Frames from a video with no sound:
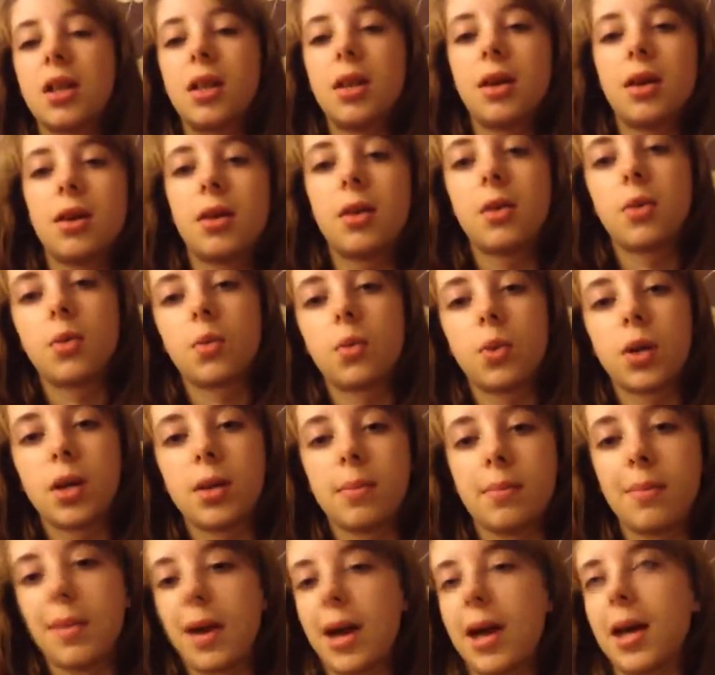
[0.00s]
that we
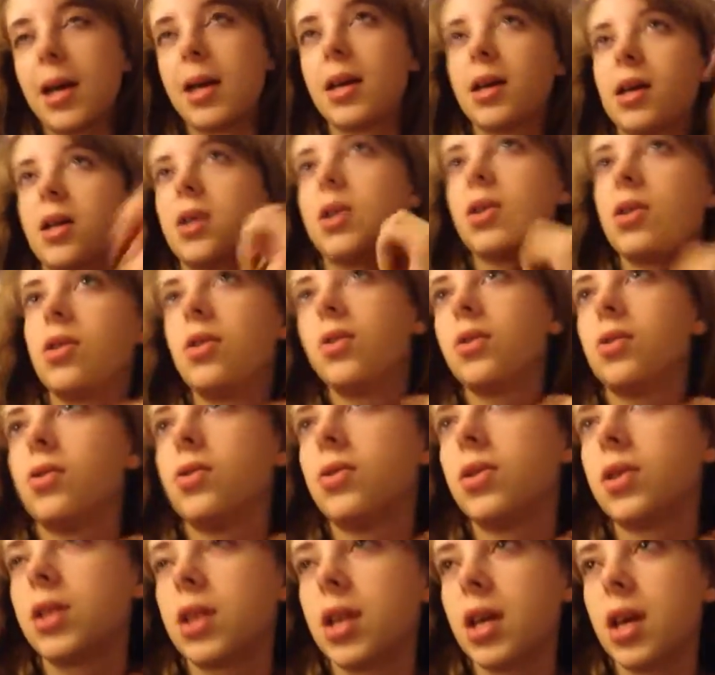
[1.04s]
may
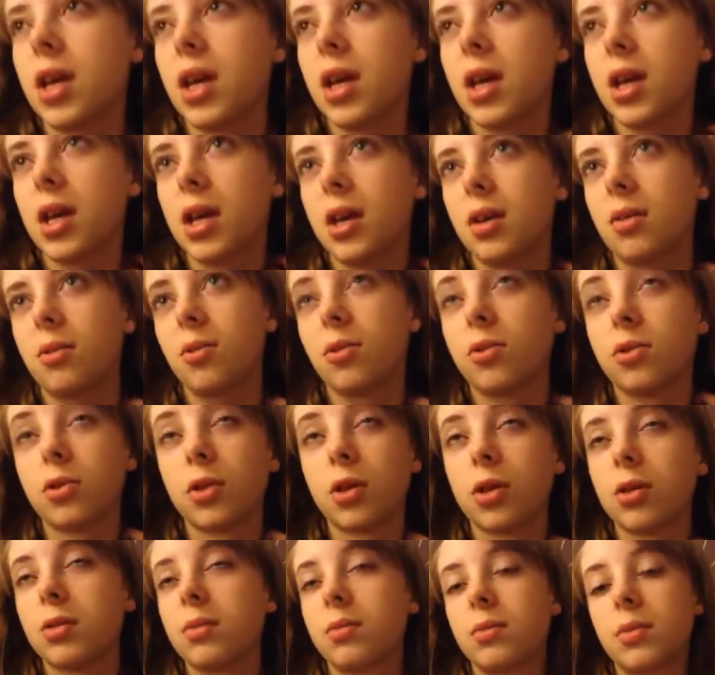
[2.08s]
use, or
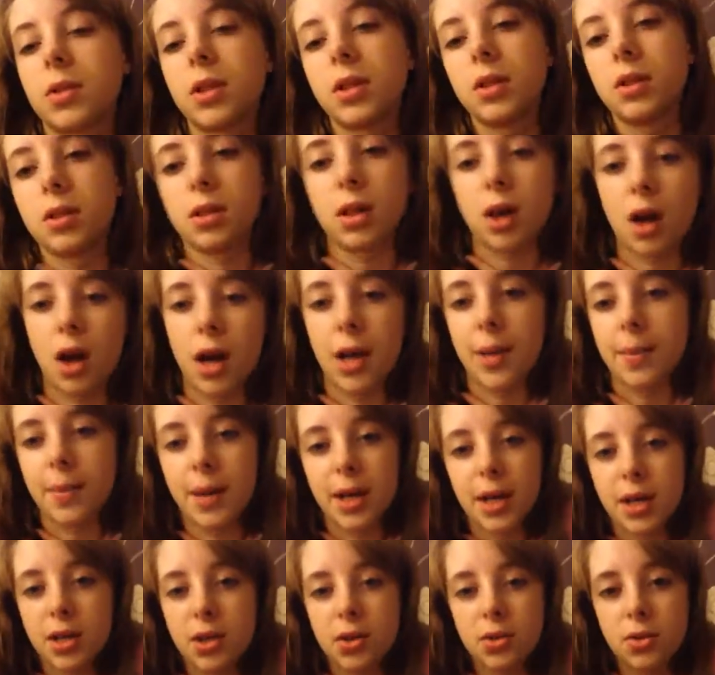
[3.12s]
not, that I
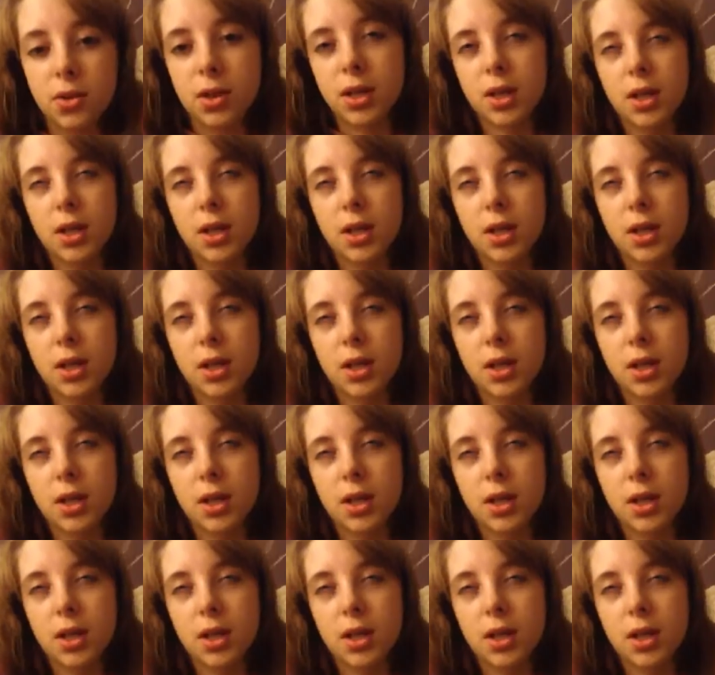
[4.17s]
may use,